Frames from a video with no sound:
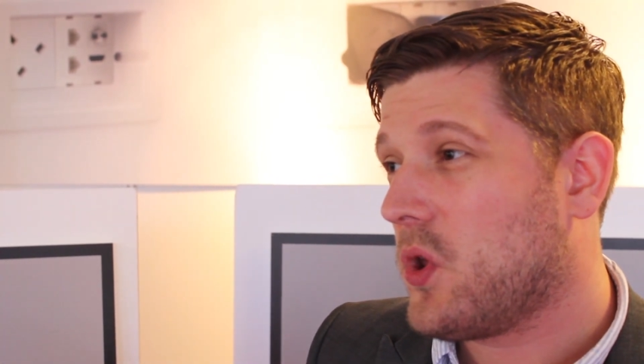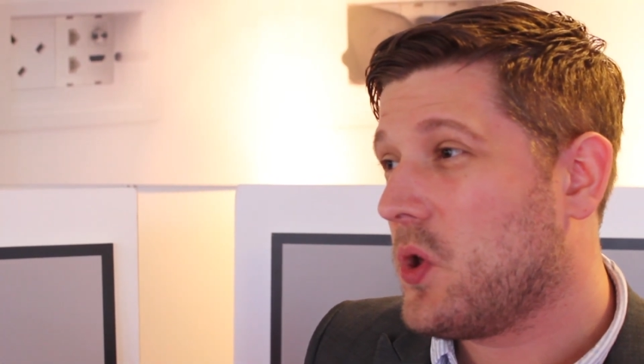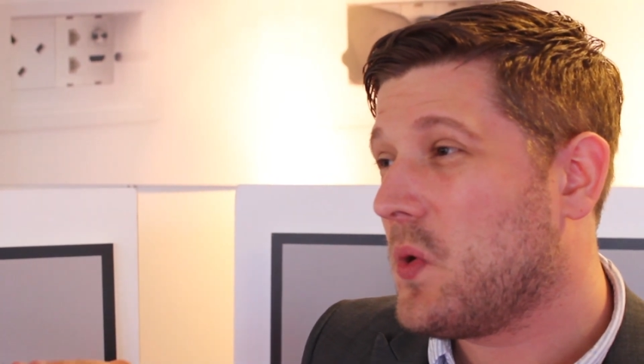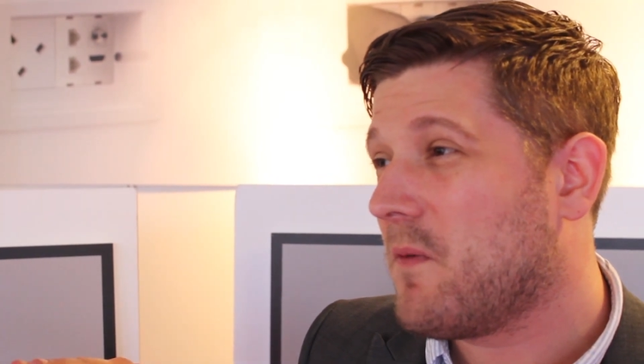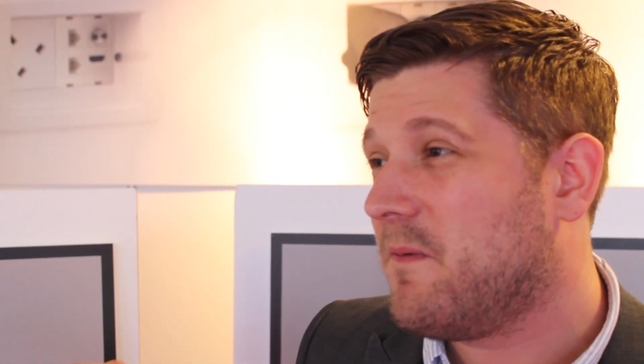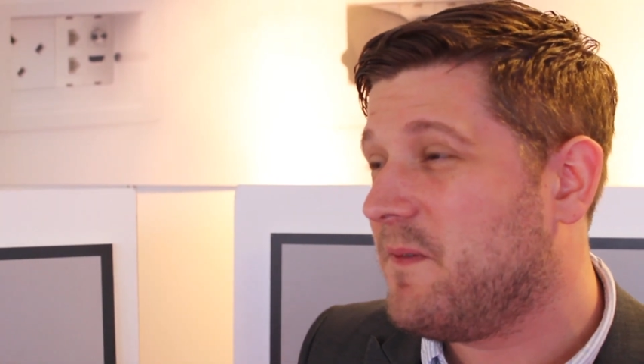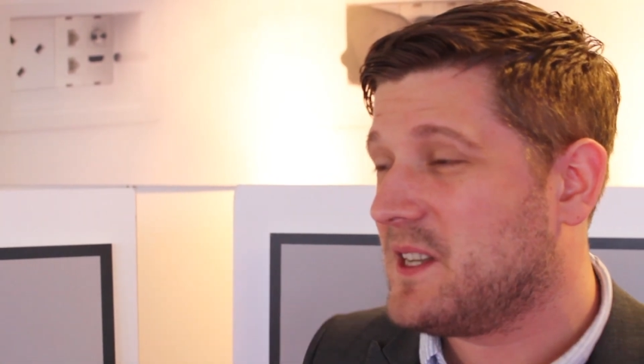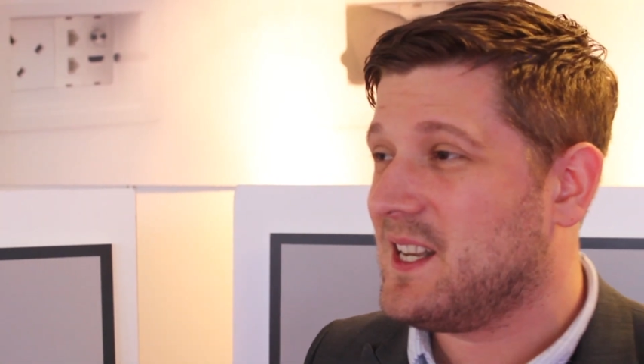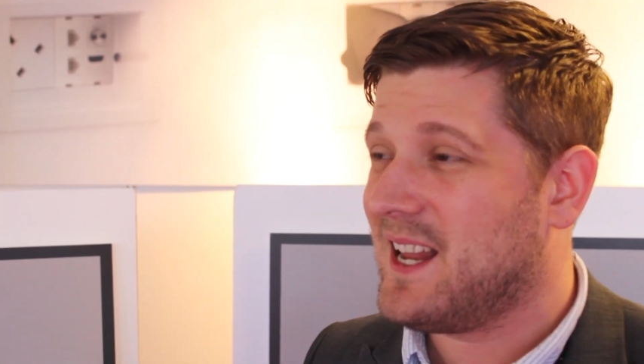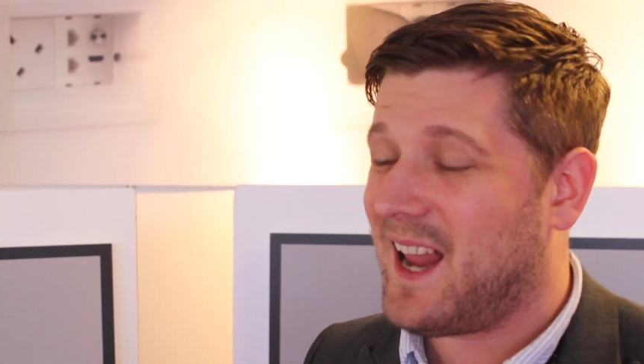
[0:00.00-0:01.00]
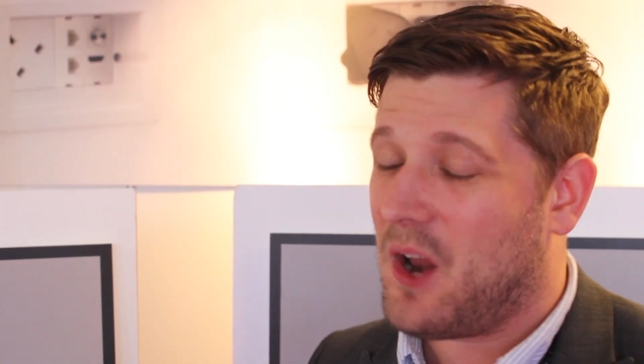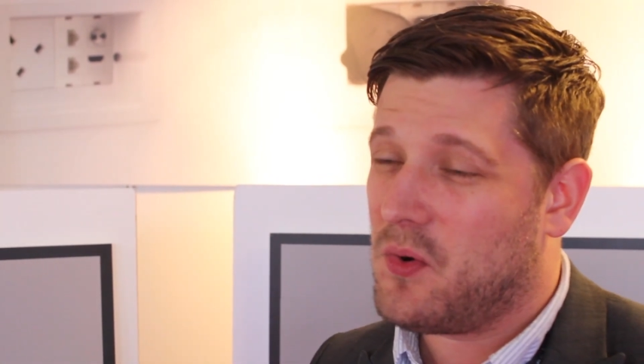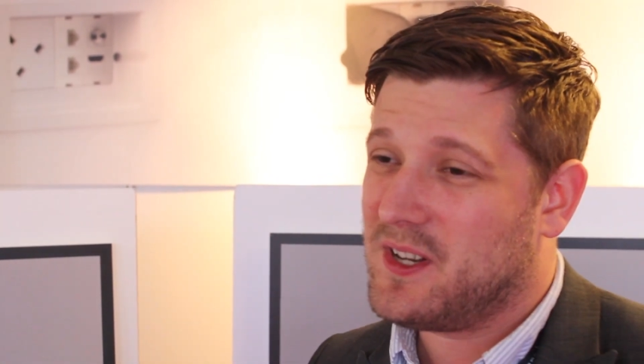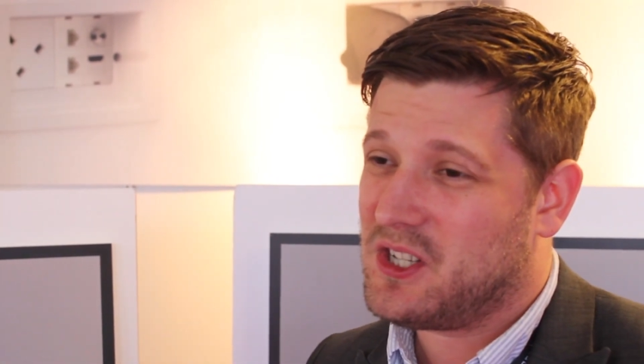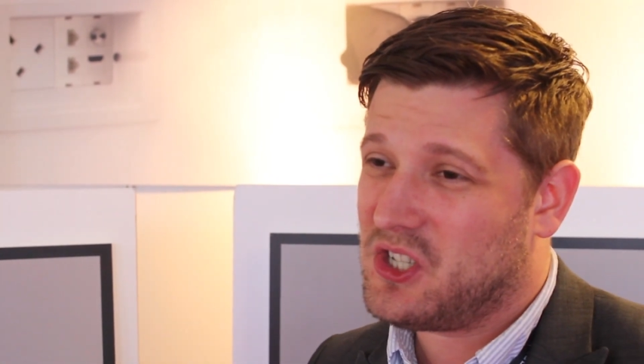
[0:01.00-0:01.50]
you physically
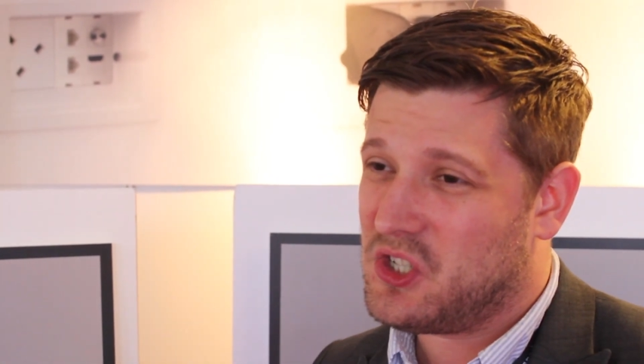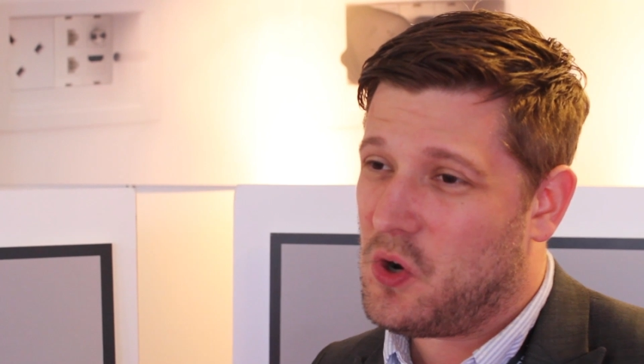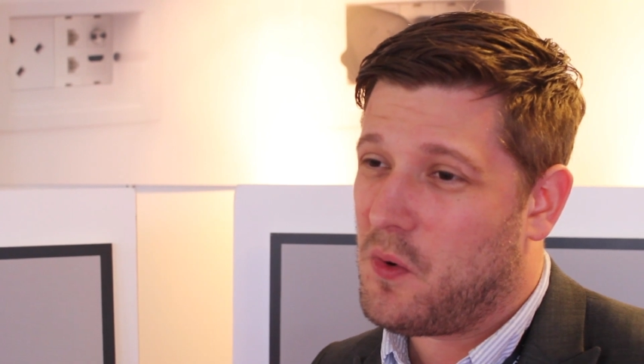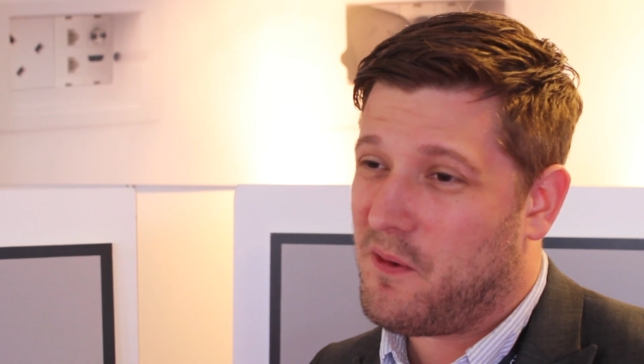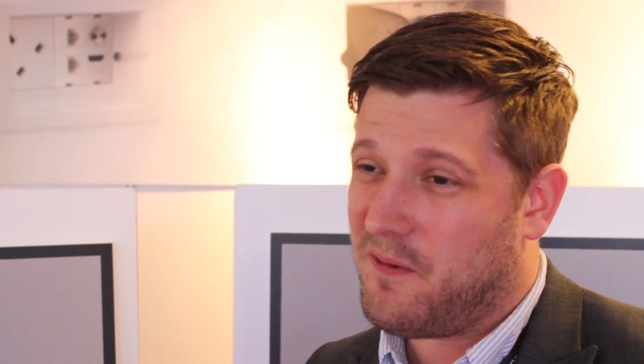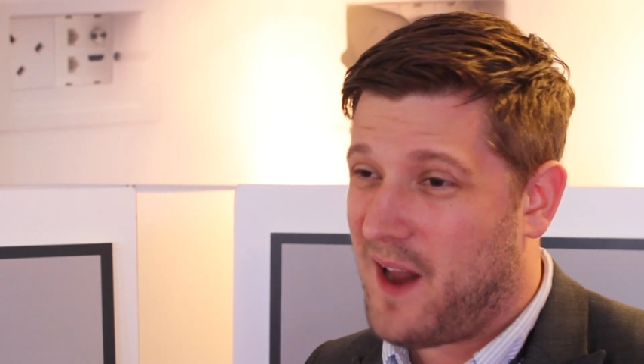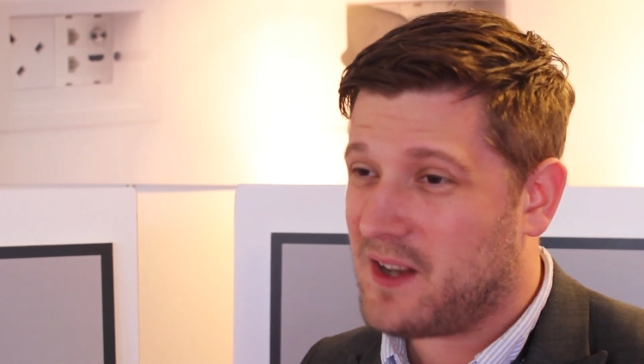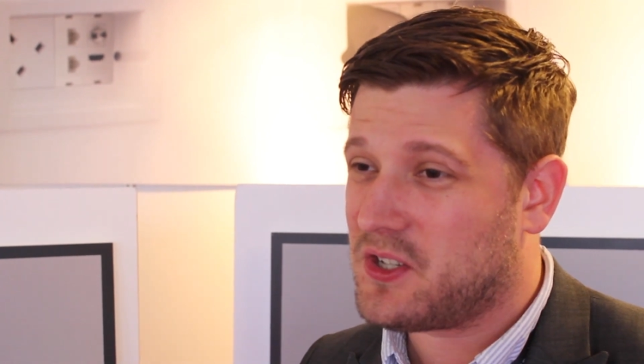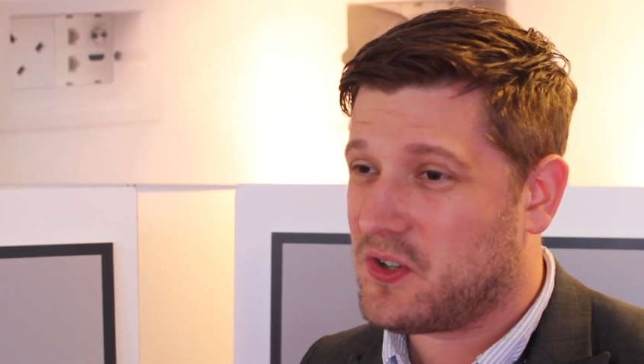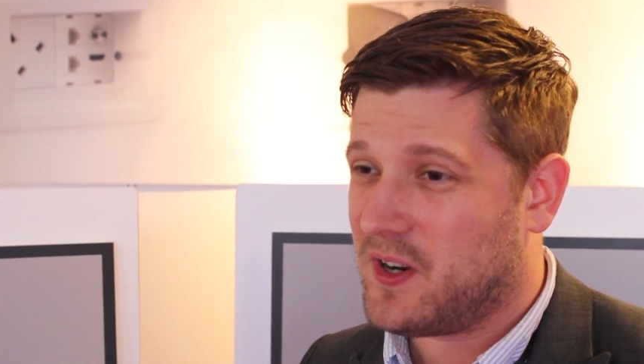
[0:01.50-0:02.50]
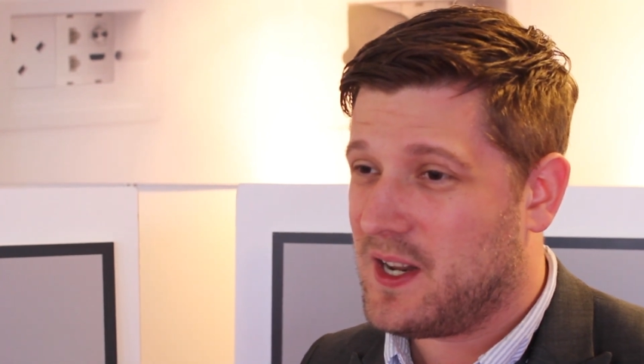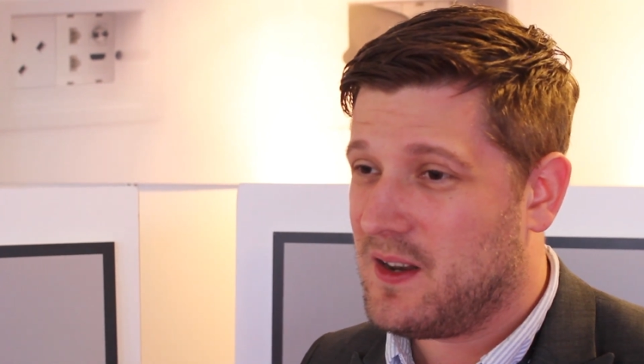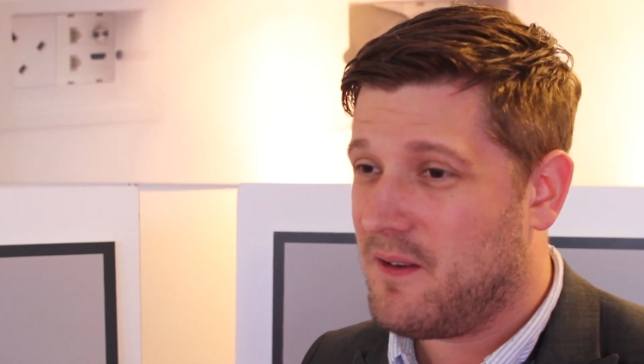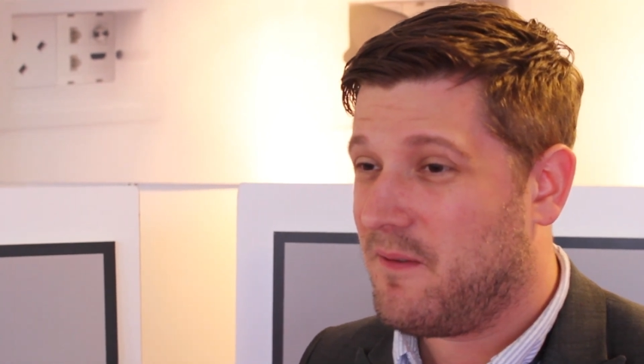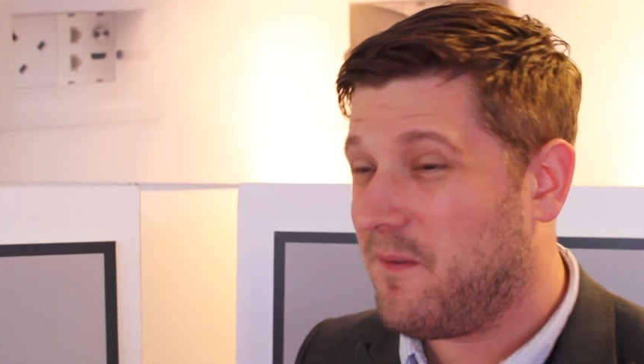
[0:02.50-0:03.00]
cannot install a flat
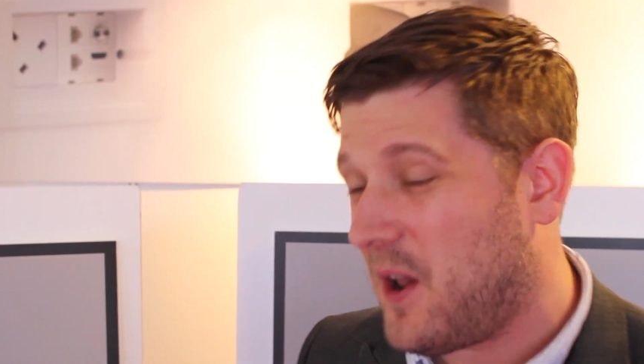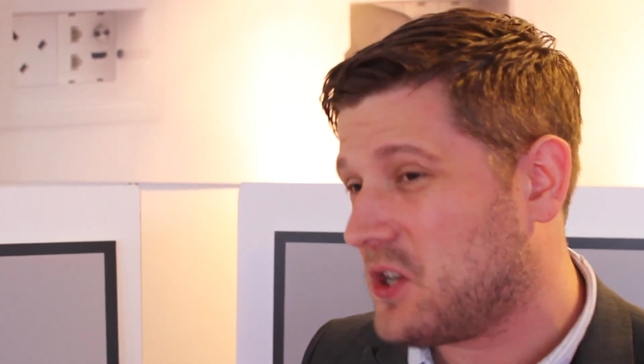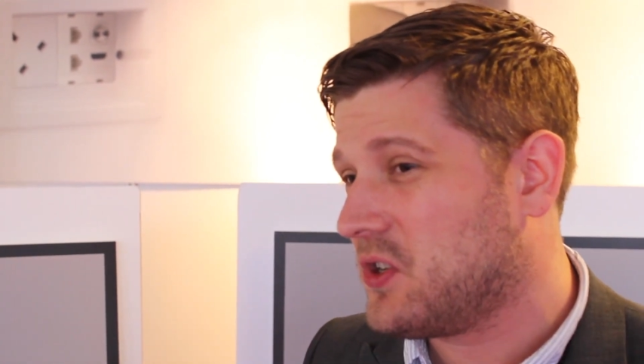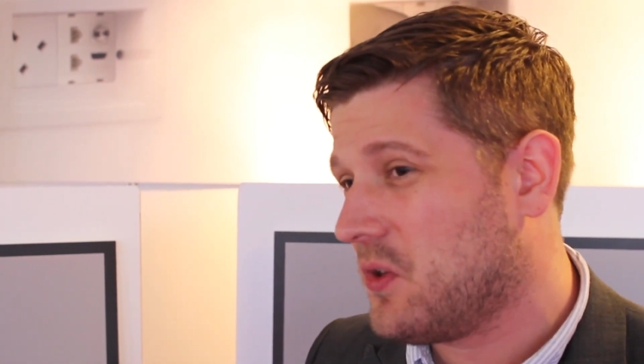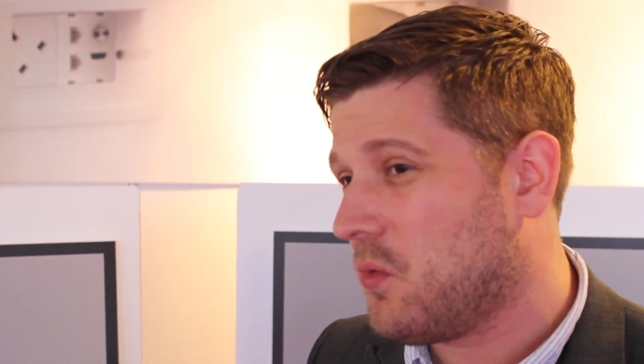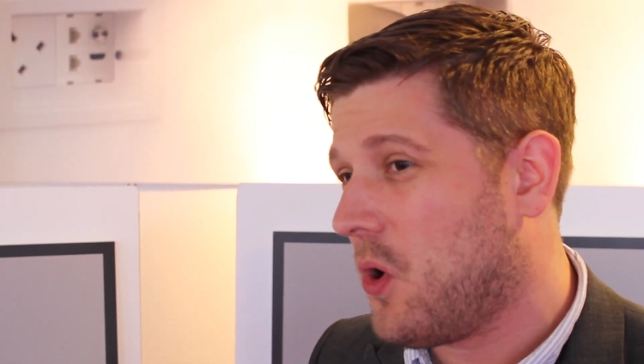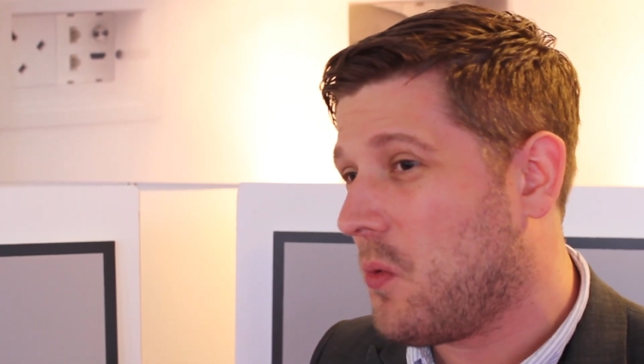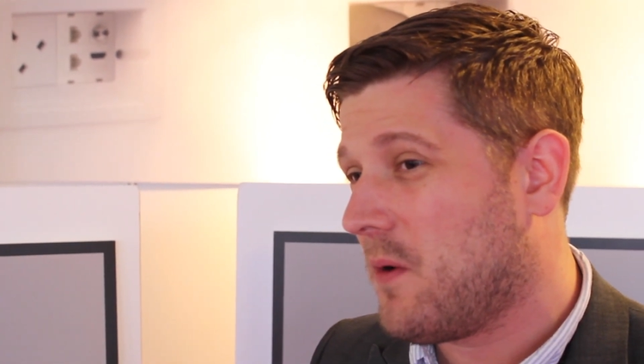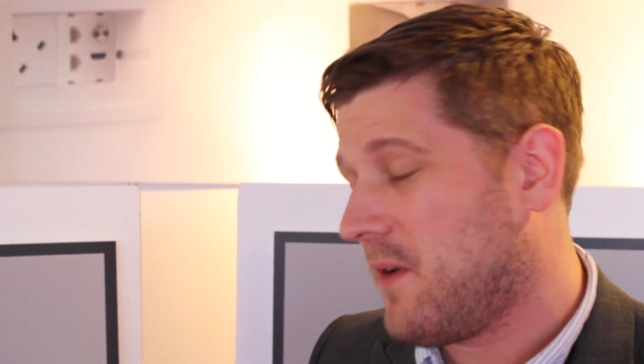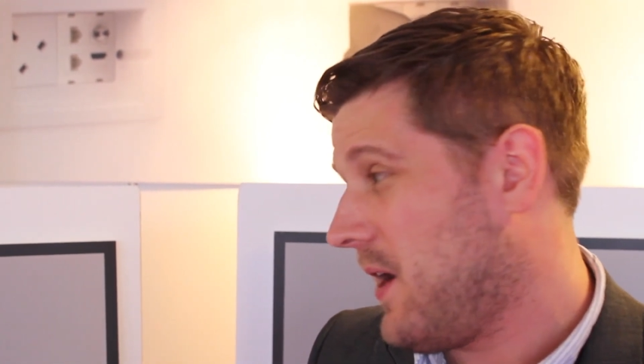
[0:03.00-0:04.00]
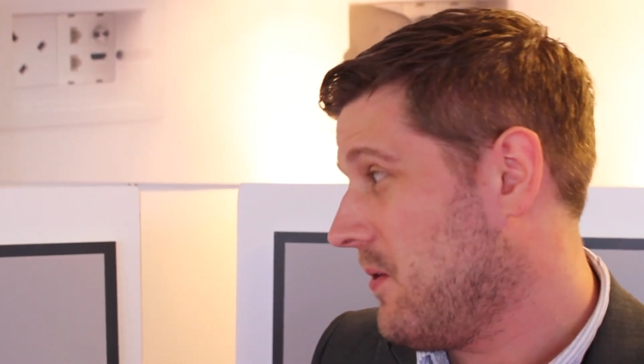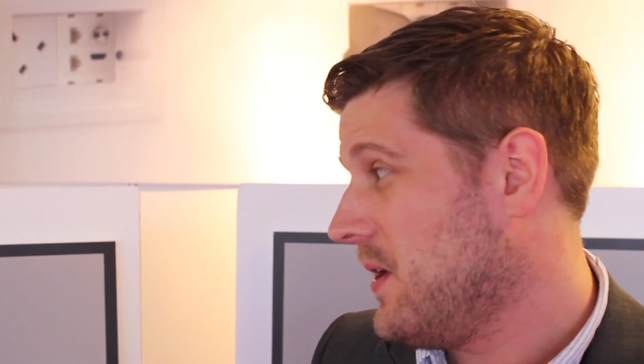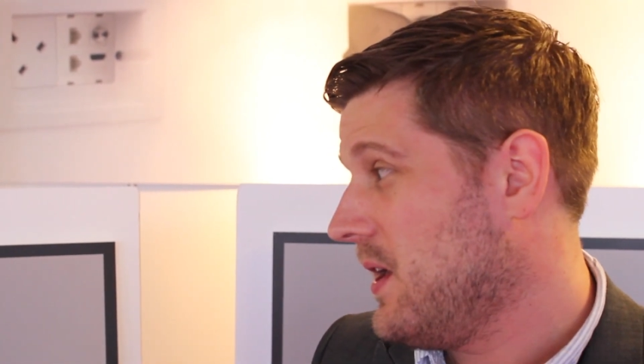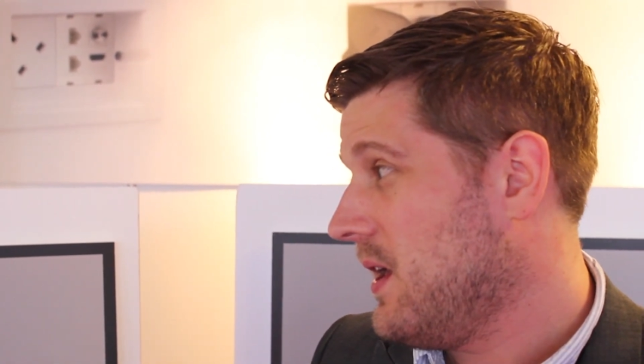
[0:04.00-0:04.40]
screen flush to the wall without